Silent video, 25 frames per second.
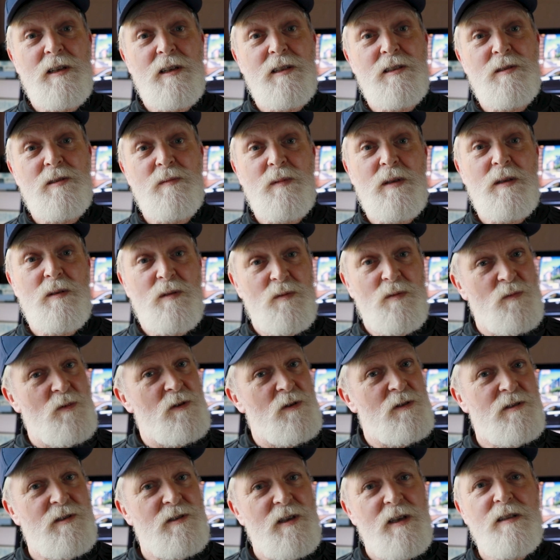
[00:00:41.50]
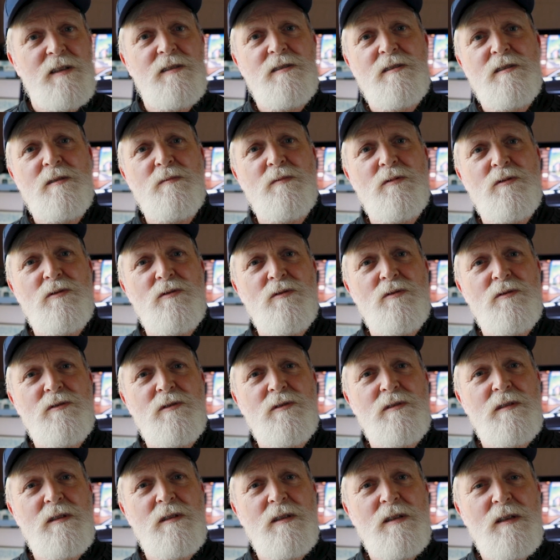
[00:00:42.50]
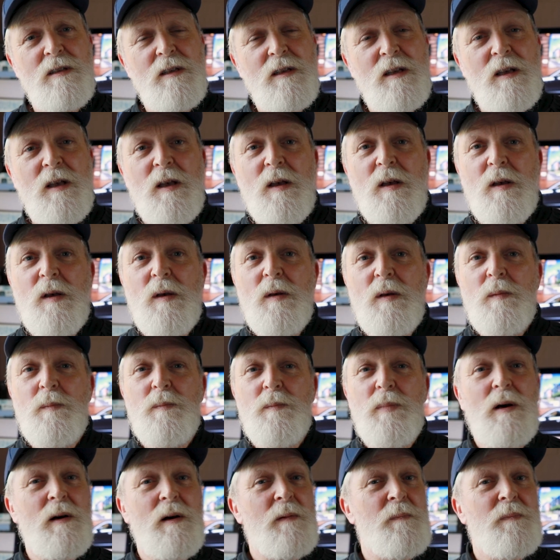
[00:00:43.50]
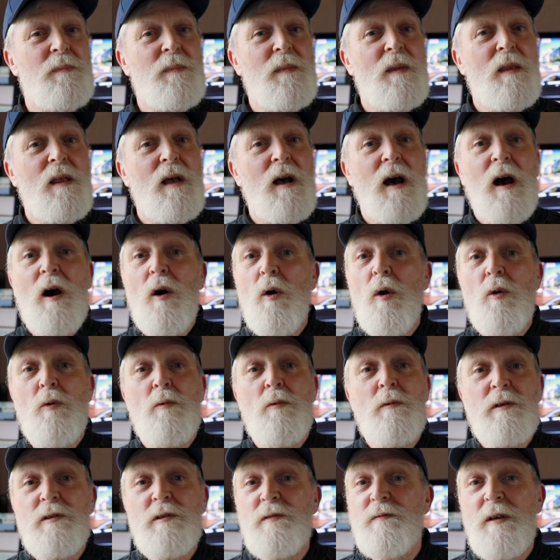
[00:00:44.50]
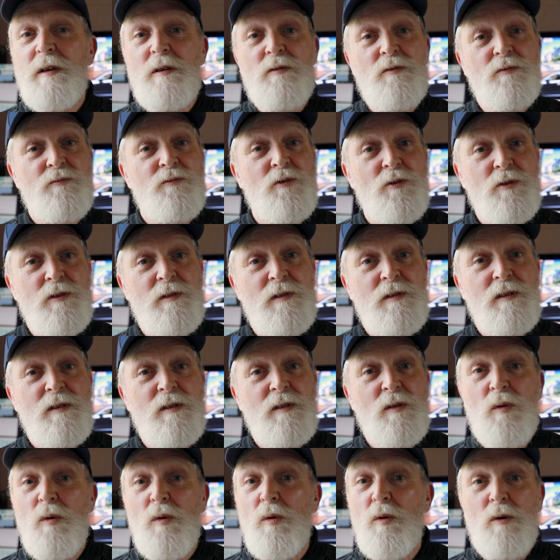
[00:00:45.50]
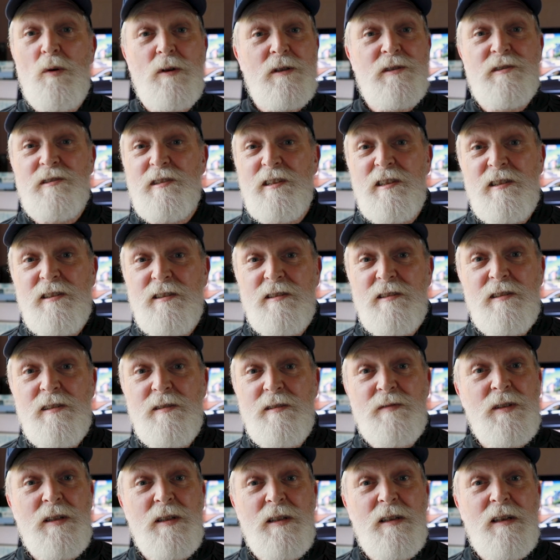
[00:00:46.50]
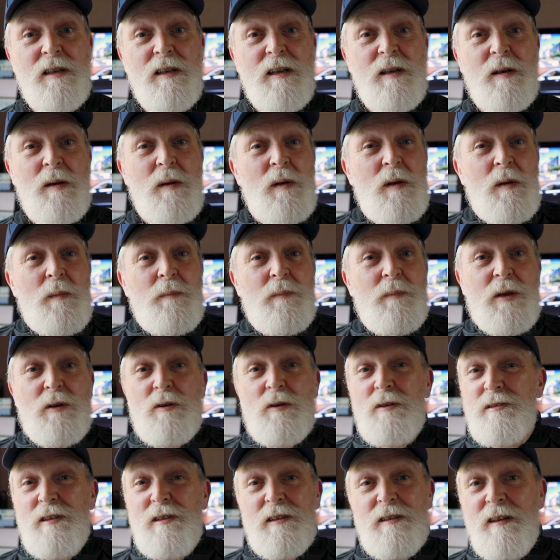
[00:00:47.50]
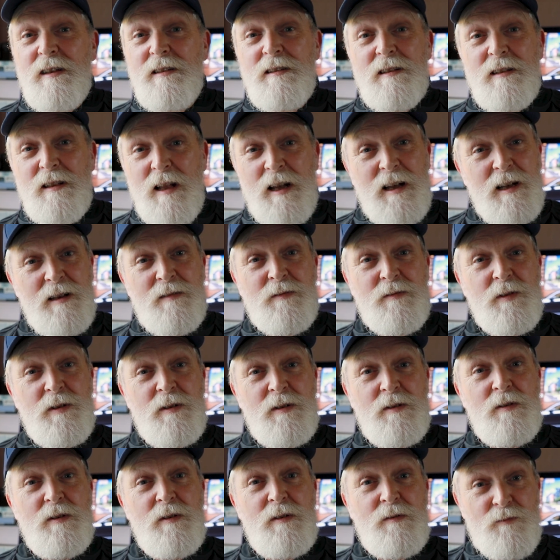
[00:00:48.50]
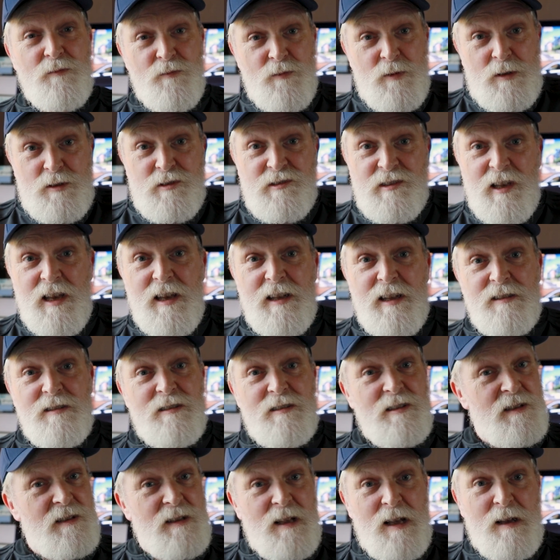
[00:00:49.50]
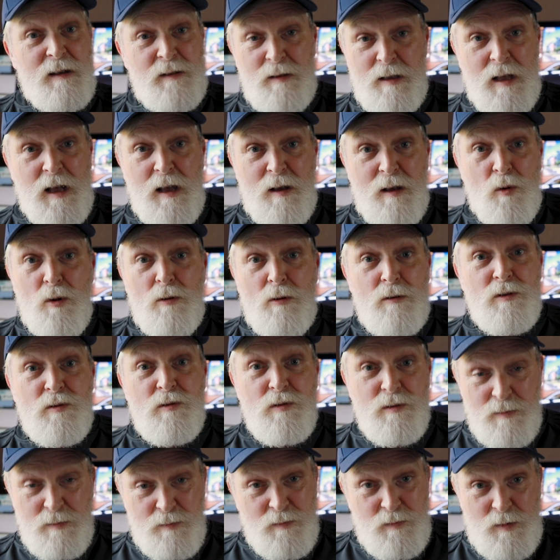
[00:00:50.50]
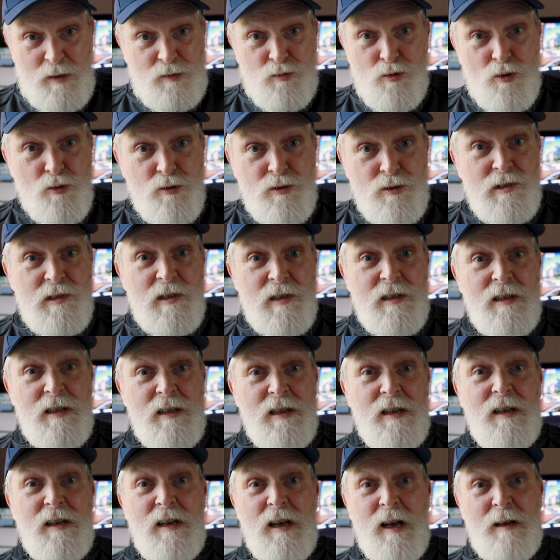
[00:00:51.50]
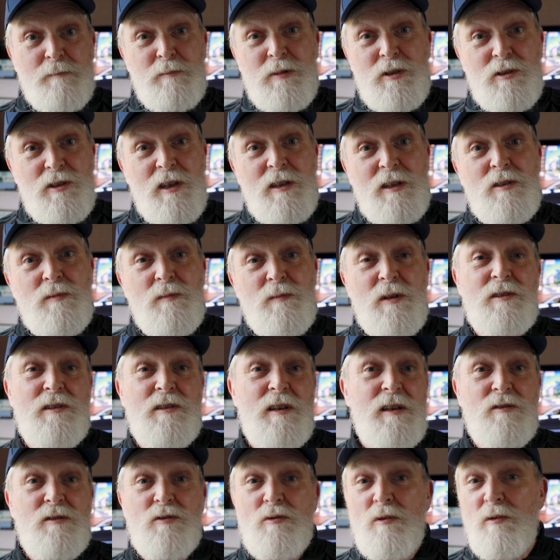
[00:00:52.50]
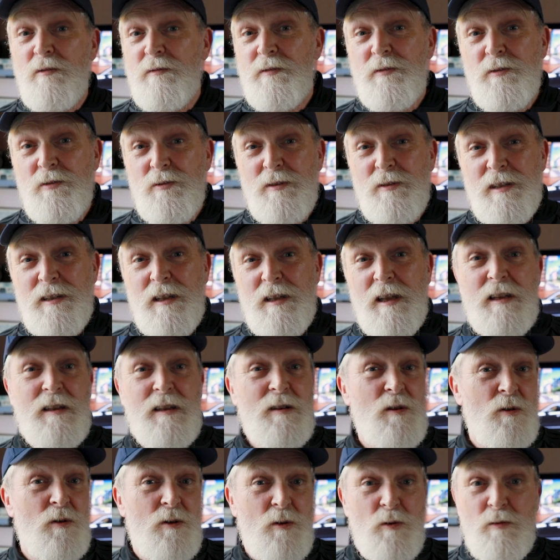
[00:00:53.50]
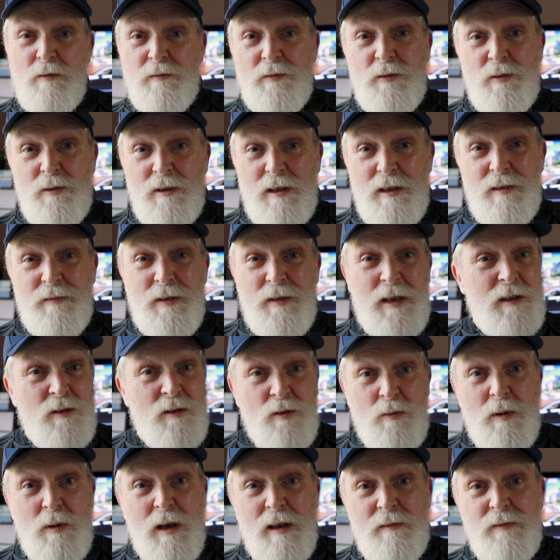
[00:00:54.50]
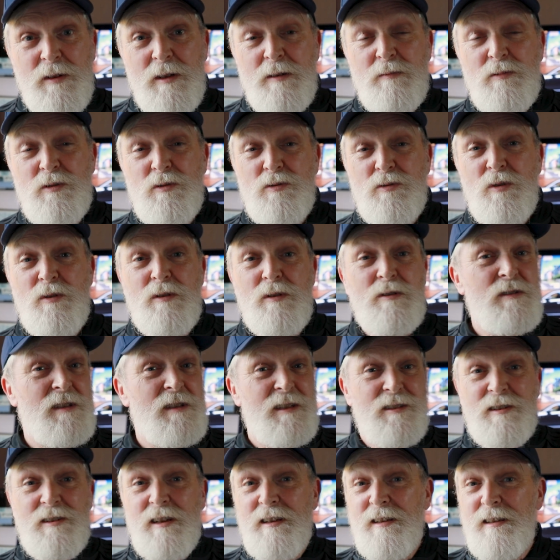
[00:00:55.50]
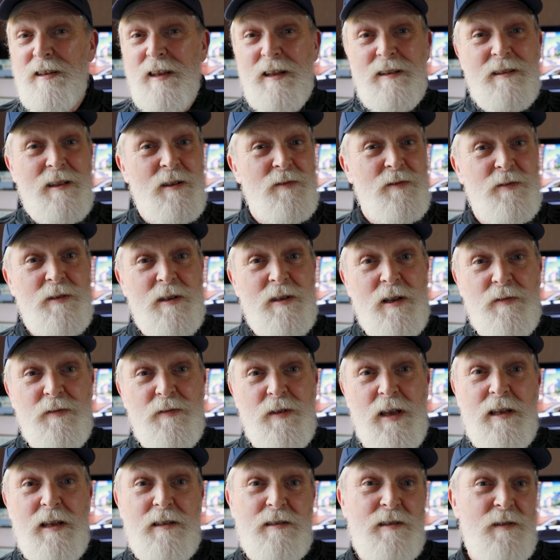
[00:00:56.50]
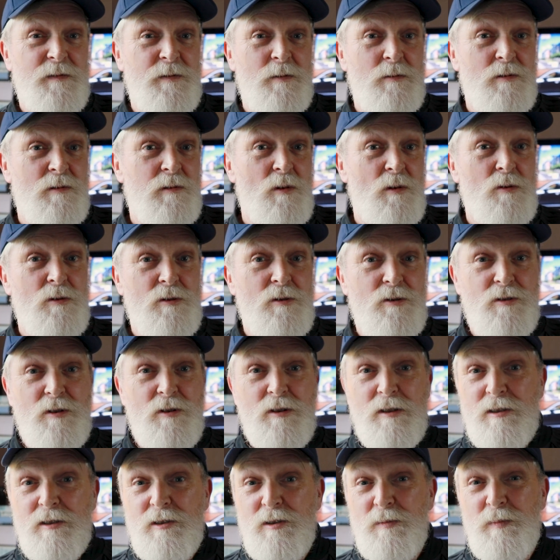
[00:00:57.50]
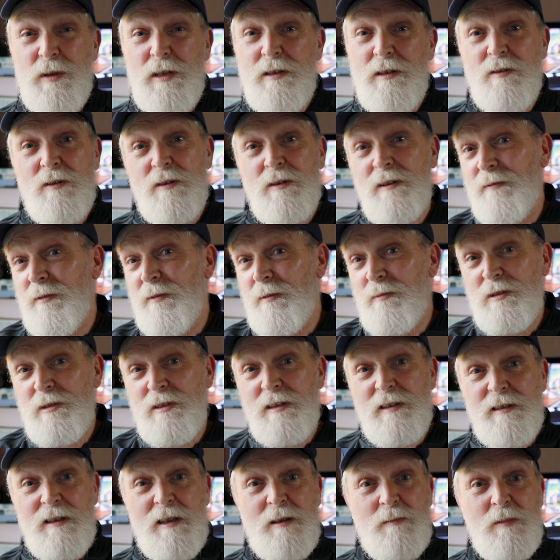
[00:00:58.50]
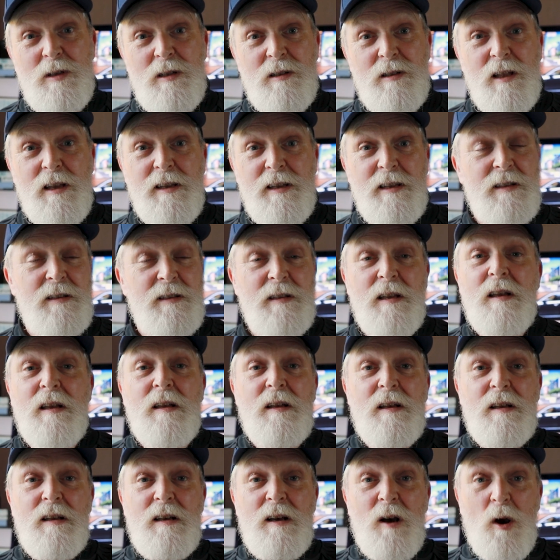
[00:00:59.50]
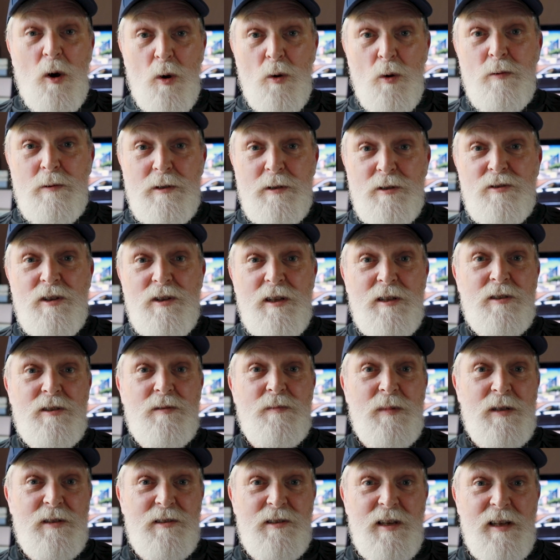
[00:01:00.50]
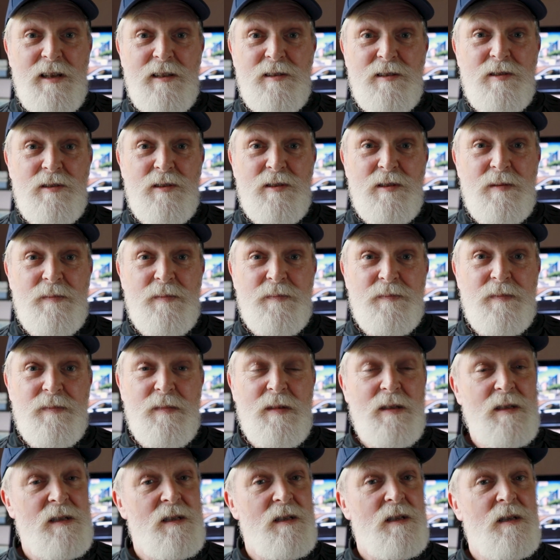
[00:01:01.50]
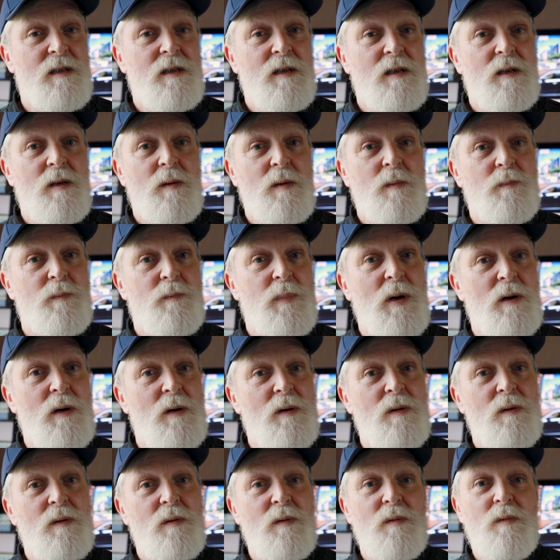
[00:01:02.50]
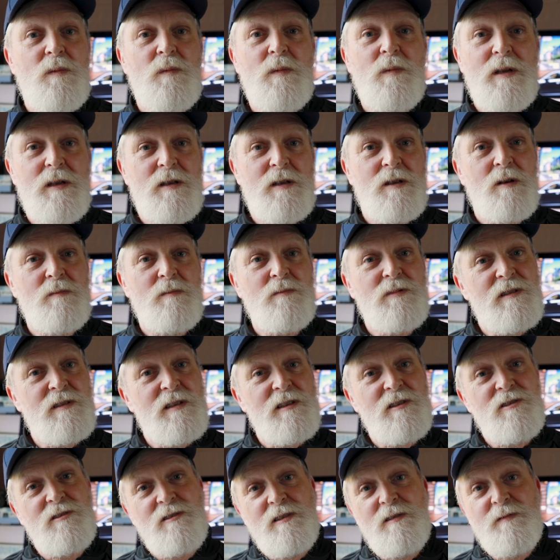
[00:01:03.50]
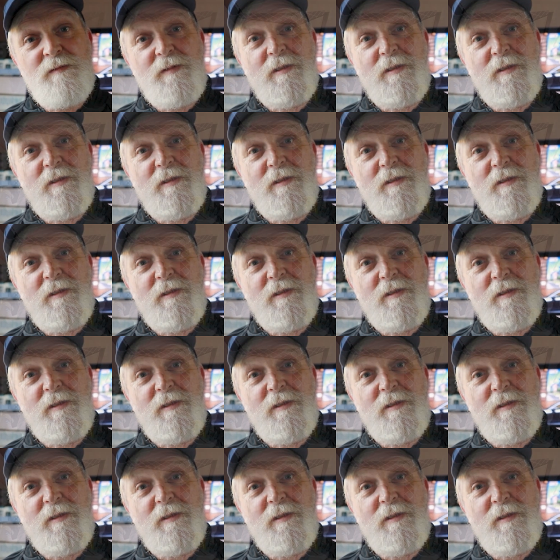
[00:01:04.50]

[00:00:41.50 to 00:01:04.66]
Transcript: ask me what settings I was using, but I always felt rude or secretive because I didn't have settings I always used. I would change my settings all through the night or all through the event or whatever I was doing to try and get different effects. If it was long shutter speed or if it was today with lighting, I always changed my settings. But when it comes to street